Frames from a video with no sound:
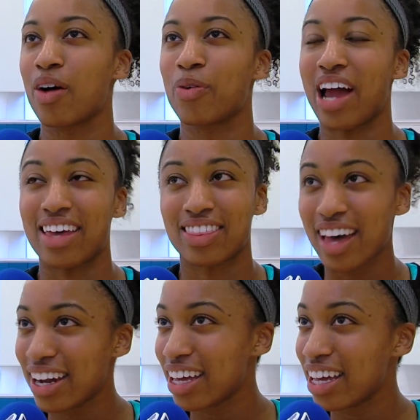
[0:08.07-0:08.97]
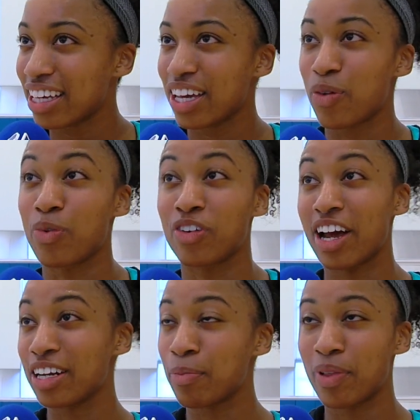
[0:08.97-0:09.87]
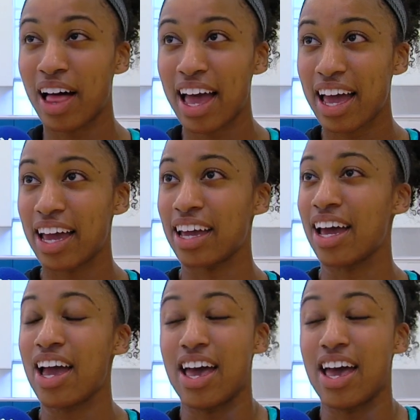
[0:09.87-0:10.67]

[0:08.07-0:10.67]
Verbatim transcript: We're athletic. We're ready to play.